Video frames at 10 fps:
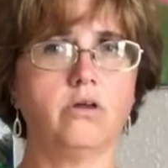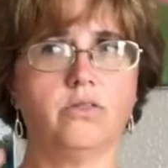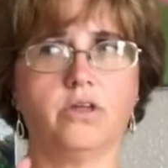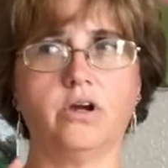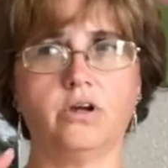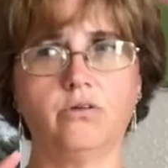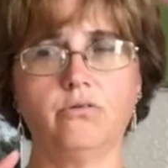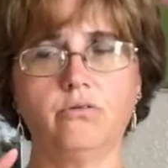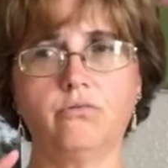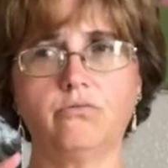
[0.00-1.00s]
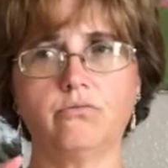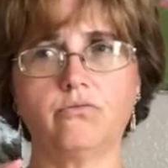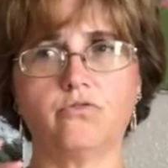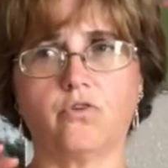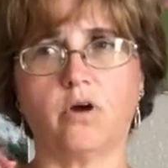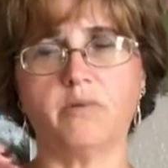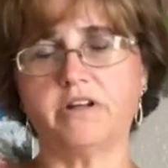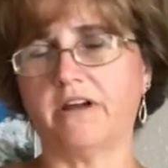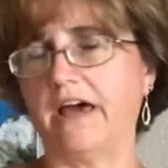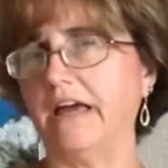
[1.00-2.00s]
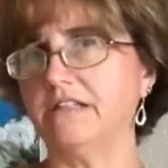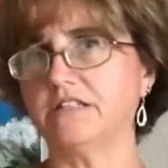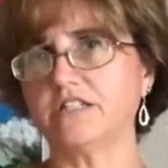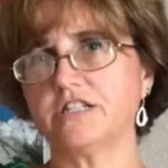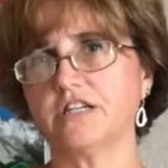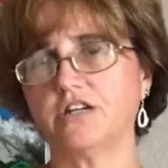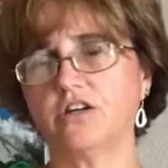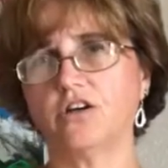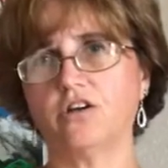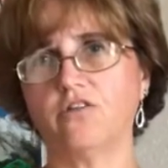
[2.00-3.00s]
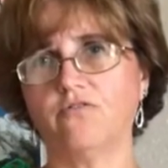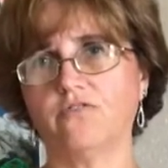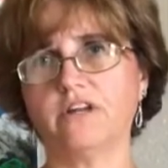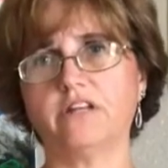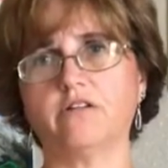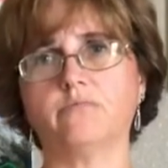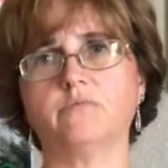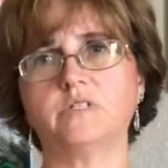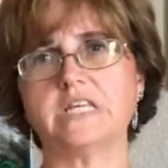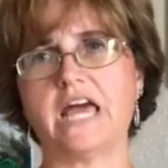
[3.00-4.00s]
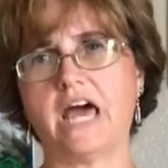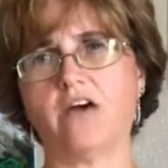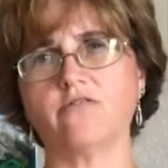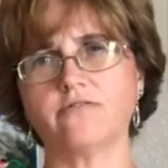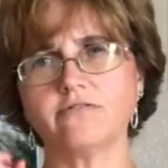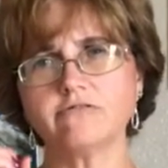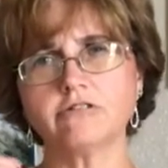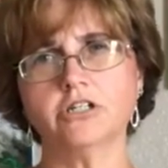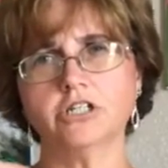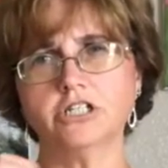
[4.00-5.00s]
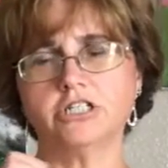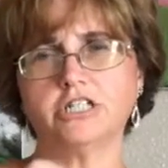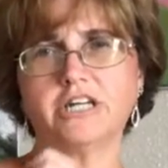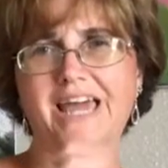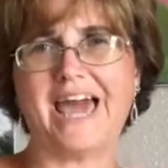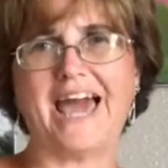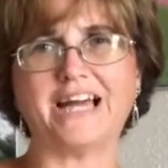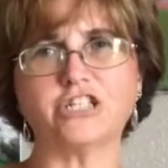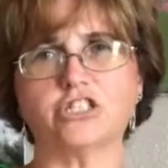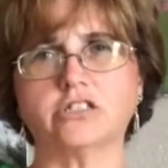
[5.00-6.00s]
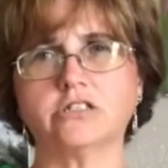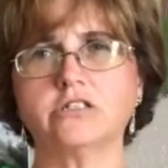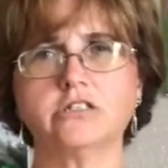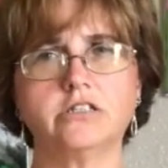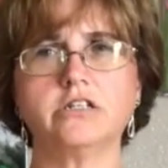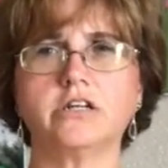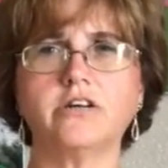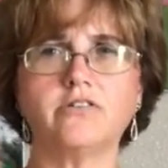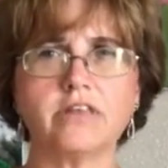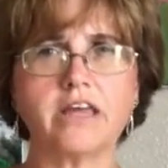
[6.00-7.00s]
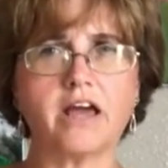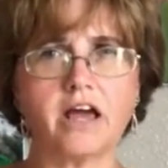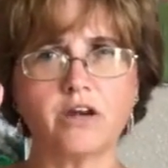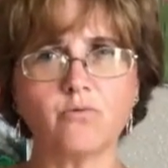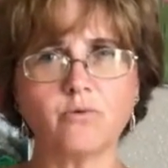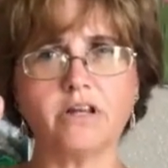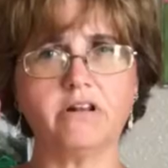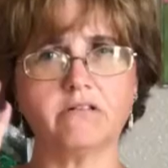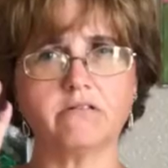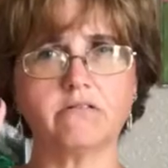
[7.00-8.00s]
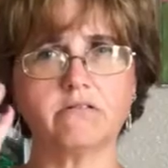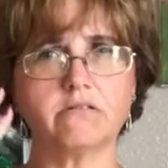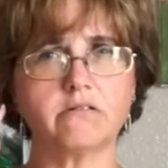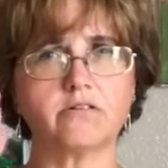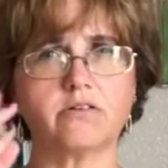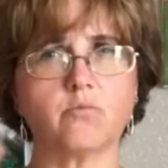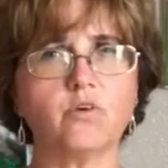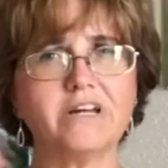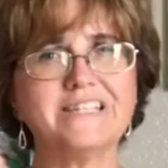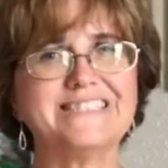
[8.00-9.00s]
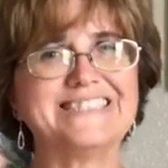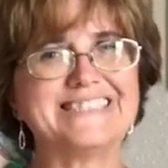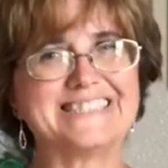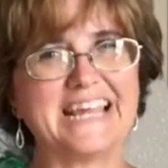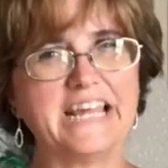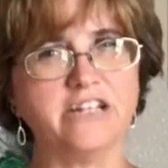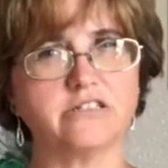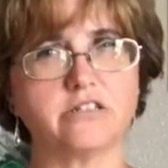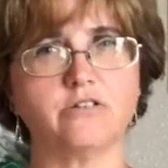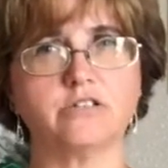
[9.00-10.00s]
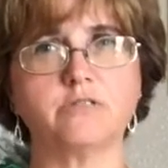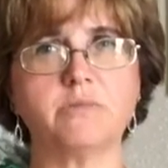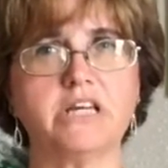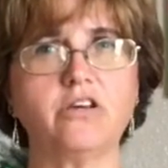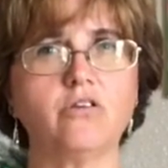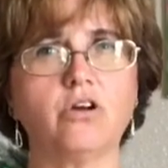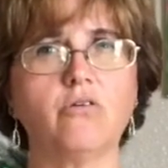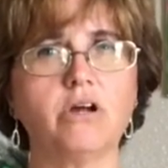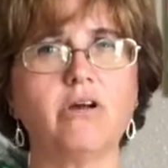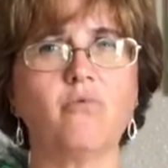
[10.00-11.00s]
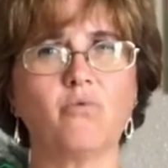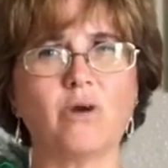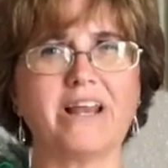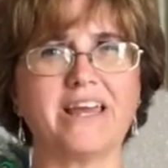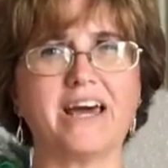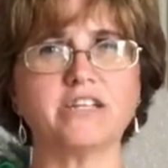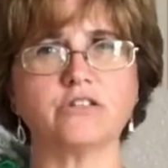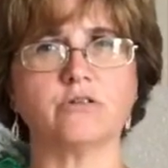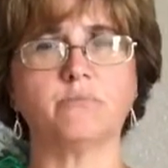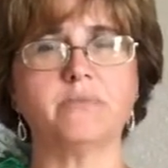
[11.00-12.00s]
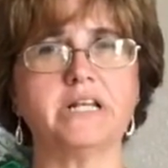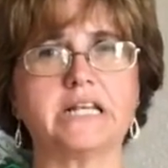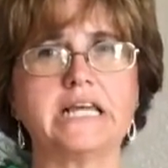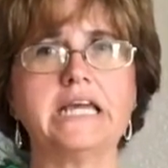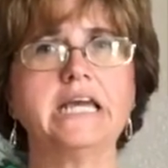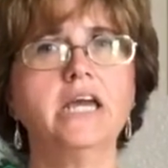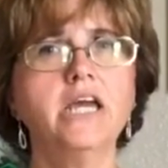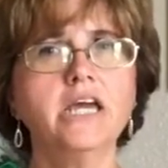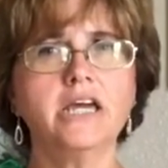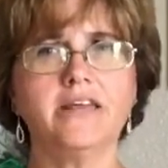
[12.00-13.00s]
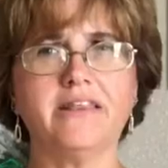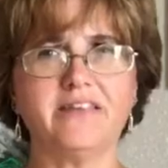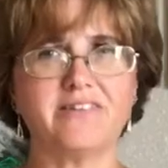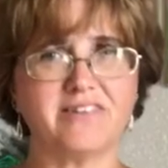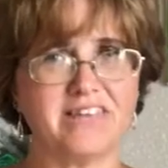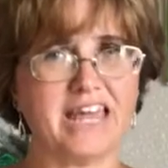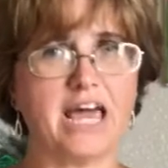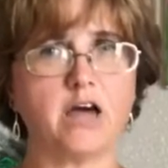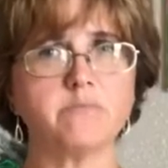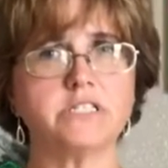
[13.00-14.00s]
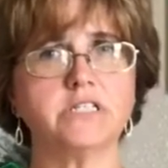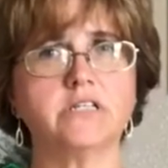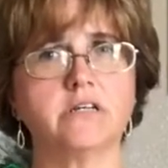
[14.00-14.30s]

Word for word: the traumatized victims have took action because they kind of went somewhat insane, so to speak. You know, it really got to them mentally and they snapped.